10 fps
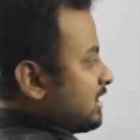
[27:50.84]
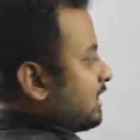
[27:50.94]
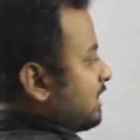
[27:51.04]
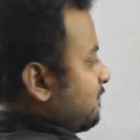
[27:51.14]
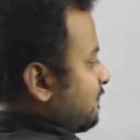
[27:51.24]

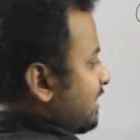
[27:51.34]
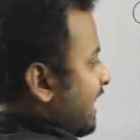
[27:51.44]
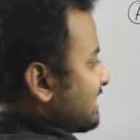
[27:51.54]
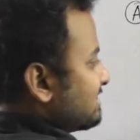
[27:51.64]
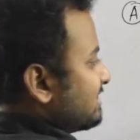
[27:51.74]
If
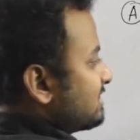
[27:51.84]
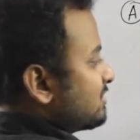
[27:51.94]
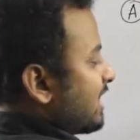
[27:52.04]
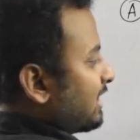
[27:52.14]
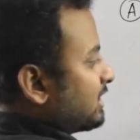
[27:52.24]
acid is
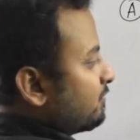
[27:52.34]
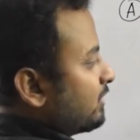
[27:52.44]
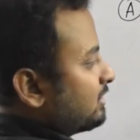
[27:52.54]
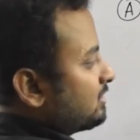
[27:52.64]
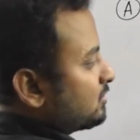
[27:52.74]
reacting
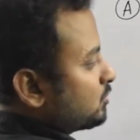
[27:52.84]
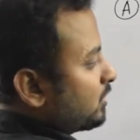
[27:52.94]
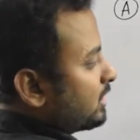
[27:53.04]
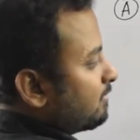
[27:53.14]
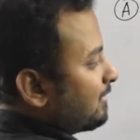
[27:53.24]
with
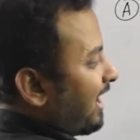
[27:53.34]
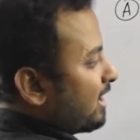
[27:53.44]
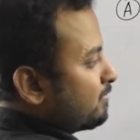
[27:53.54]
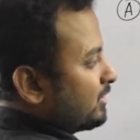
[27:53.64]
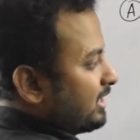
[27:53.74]
sodium
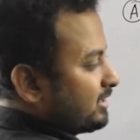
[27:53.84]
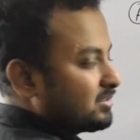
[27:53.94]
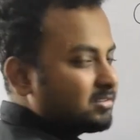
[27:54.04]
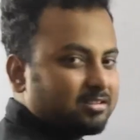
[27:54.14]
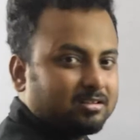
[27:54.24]

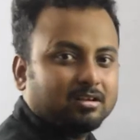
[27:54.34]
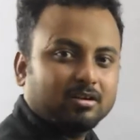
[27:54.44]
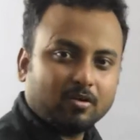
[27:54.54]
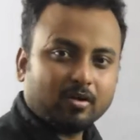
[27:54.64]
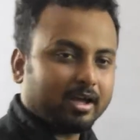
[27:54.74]
carbonate,
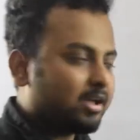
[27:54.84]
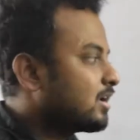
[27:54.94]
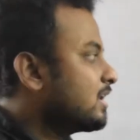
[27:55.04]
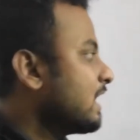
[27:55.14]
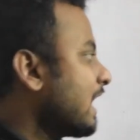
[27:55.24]

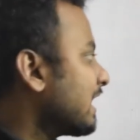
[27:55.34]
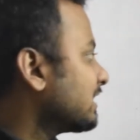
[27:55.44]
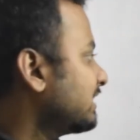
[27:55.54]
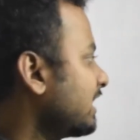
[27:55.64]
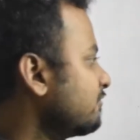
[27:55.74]
okay,
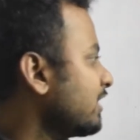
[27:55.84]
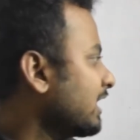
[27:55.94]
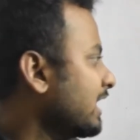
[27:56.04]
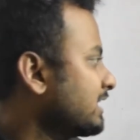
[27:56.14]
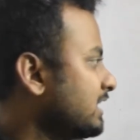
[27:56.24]
then we are
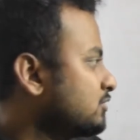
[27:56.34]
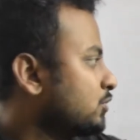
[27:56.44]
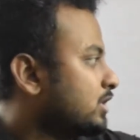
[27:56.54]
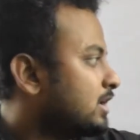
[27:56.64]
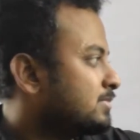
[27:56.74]
getting
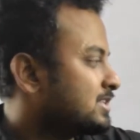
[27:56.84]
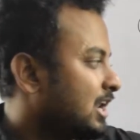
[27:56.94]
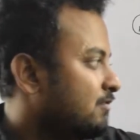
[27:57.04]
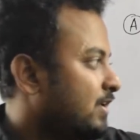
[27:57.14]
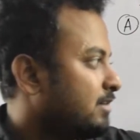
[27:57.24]
sodium
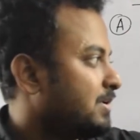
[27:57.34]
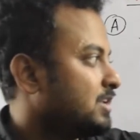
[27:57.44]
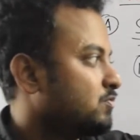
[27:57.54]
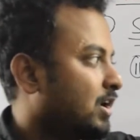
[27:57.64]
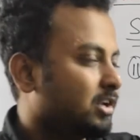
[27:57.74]
sulfate
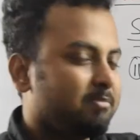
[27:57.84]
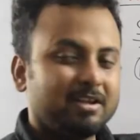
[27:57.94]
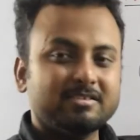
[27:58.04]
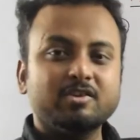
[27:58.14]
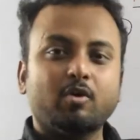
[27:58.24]
plus water
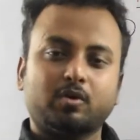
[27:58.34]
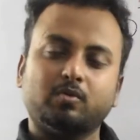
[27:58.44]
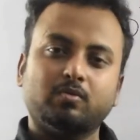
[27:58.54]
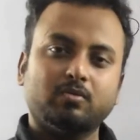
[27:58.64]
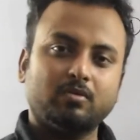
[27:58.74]
plus
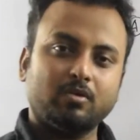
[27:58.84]
CO2.